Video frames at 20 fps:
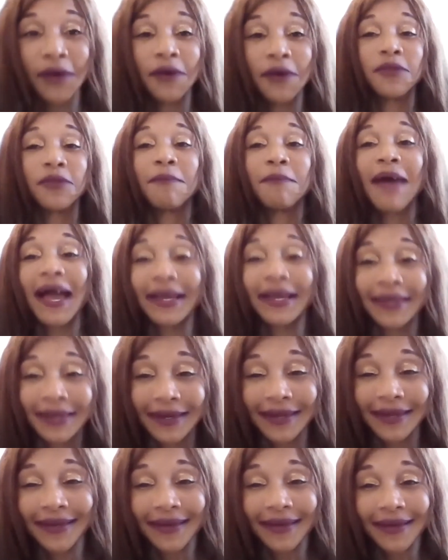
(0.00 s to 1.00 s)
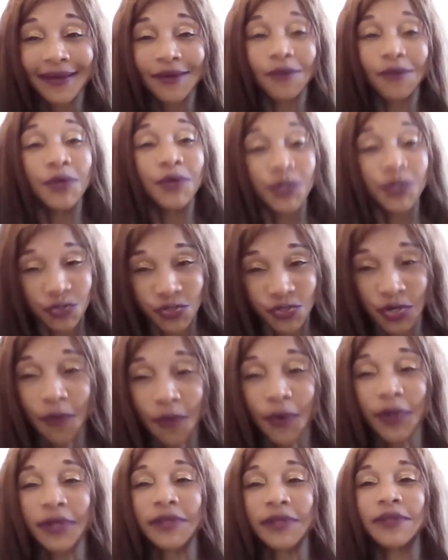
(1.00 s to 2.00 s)
on the back end when you start
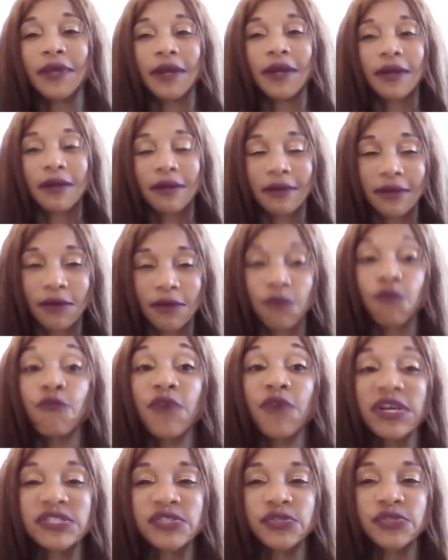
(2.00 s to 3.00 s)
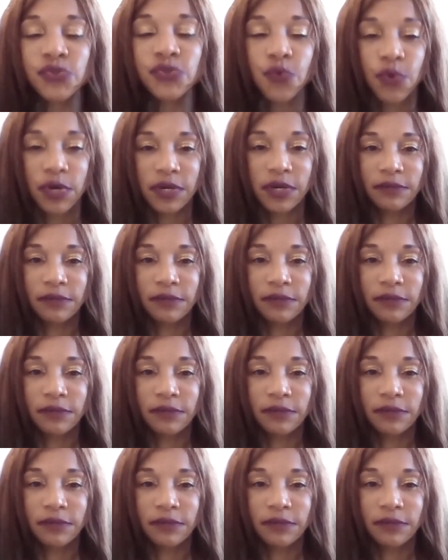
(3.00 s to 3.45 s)
working there. Rest assured.